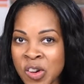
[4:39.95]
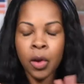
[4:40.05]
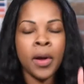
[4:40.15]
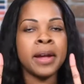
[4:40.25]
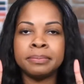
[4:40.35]

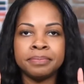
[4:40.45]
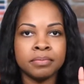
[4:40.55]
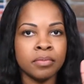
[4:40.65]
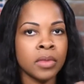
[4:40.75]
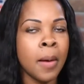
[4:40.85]
Okay,
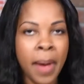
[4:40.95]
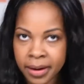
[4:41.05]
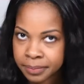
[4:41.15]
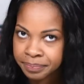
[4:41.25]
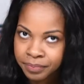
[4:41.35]
come back.
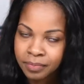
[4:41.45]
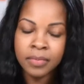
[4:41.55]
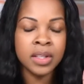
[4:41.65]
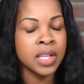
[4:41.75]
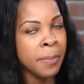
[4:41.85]

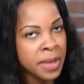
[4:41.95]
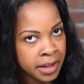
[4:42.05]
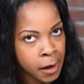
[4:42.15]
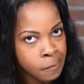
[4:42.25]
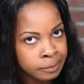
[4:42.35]
Stop
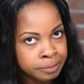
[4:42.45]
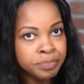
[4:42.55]
thinking.